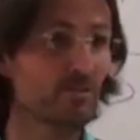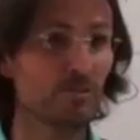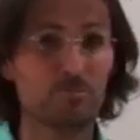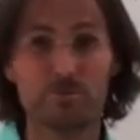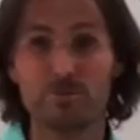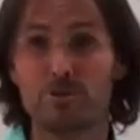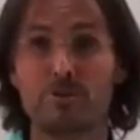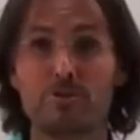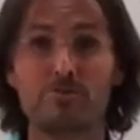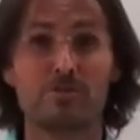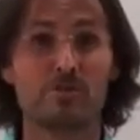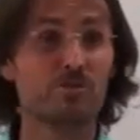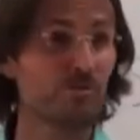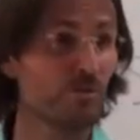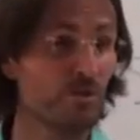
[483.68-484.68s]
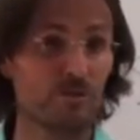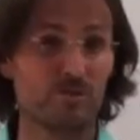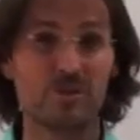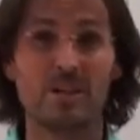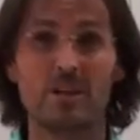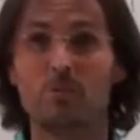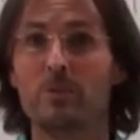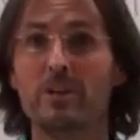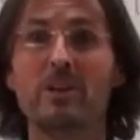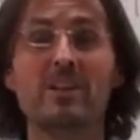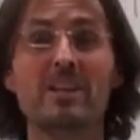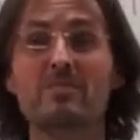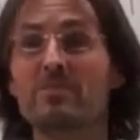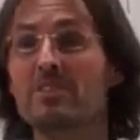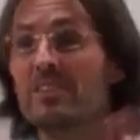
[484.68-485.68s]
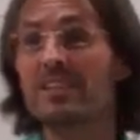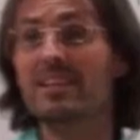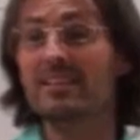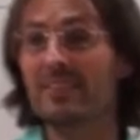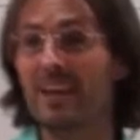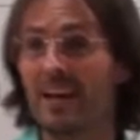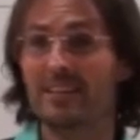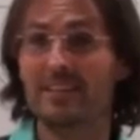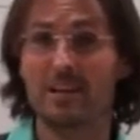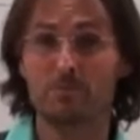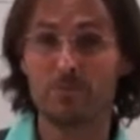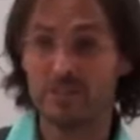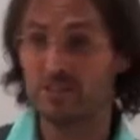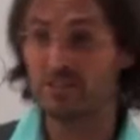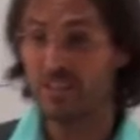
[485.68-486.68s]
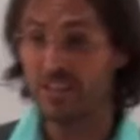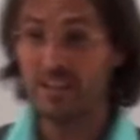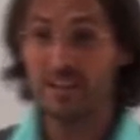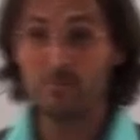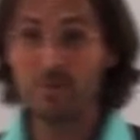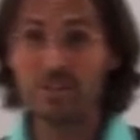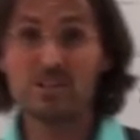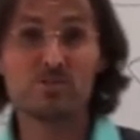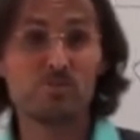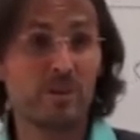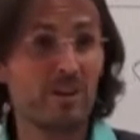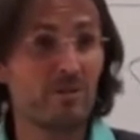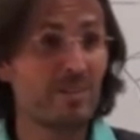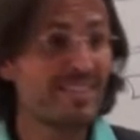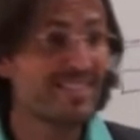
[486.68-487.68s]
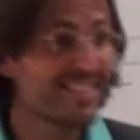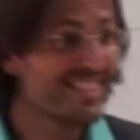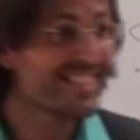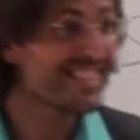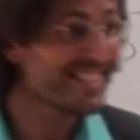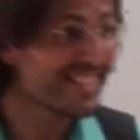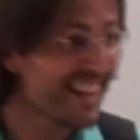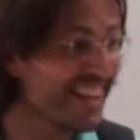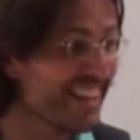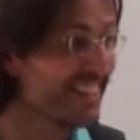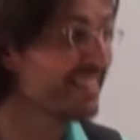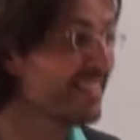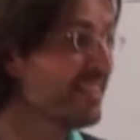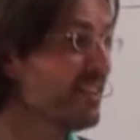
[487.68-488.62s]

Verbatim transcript: to prove the truth. We don't even need that yet because, because we're in this state